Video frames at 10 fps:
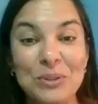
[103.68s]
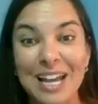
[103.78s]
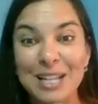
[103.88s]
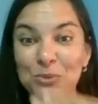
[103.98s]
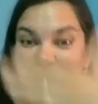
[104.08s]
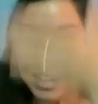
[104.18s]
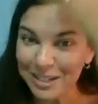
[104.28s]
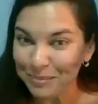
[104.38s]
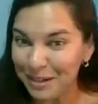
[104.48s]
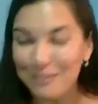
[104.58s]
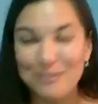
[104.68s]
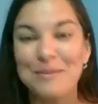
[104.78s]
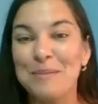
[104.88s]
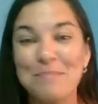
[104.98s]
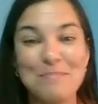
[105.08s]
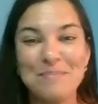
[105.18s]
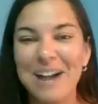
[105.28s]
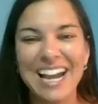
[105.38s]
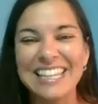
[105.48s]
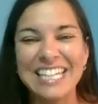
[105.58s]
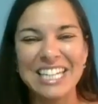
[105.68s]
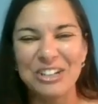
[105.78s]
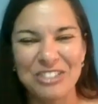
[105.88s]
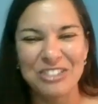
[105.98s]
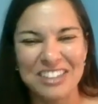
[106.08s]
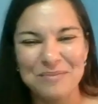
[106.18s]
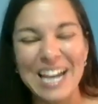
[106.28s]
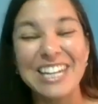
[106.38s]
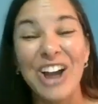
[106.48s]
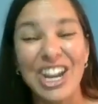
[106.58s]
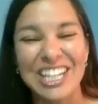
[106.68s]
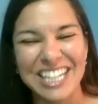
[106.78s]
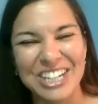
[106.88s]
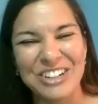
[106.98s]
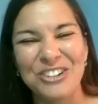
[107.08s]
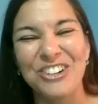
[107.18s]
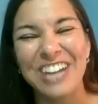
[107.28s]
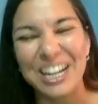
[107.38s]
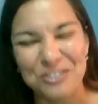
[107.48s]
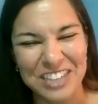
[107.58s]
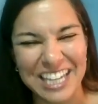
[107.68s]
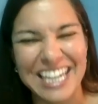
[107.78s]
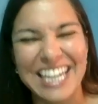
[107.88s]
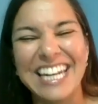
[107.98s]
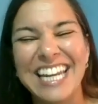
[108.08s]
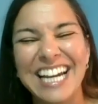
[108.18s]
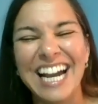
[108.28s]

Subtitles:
that's way above my nonlinear creative thinking.